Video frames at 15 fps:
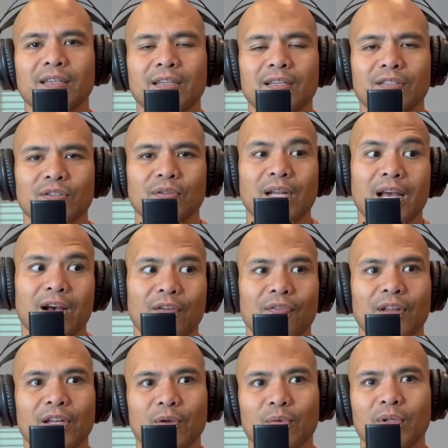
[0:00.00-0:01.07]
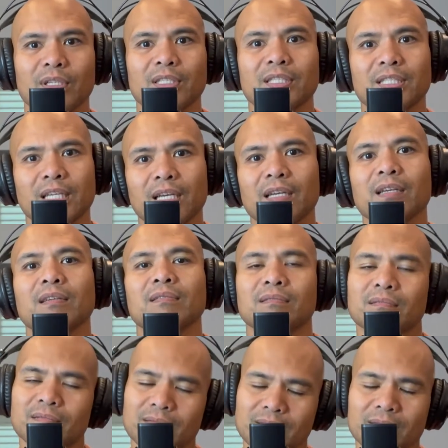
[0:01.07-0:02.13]
So now, if anyone is sick,
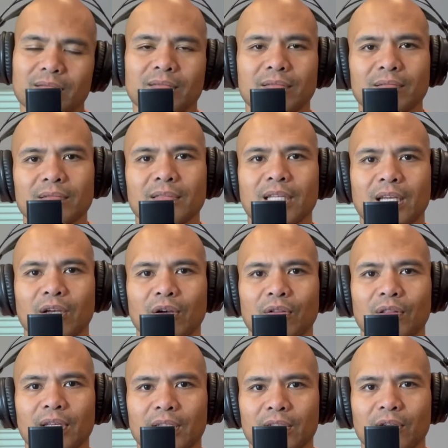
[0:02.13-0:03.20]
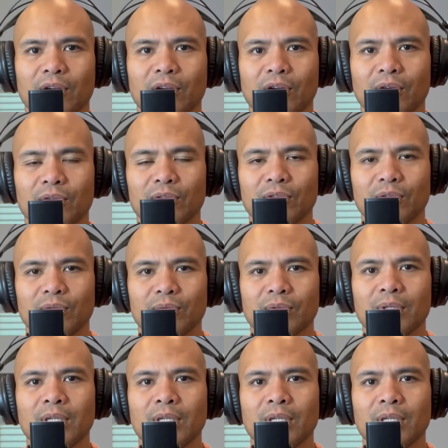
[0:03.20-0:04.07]
they all think they're going to